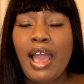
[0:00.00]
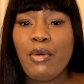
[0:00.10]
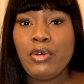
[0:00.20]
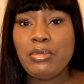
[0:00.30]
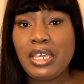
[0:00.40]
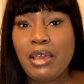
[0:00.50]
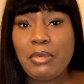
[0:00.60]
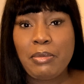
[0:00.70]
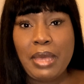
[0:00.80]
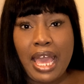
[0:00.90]
will be coming
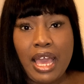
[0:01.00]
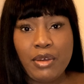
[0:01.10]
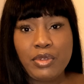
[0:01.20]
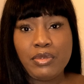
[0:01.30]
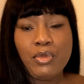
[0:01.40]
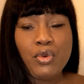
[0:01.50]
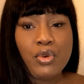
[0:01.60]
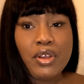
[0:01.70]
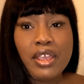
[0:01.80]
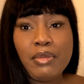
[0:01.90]
back with
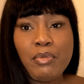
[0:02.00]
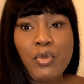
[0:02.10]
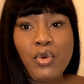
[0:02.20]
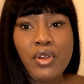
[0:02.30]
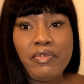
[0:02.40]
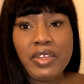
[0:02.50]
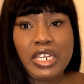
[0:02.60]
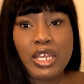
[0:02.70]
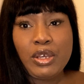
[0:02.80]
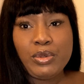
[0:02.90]
more and more
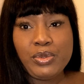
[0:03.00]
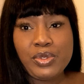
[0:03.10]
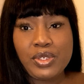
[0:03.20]
videos.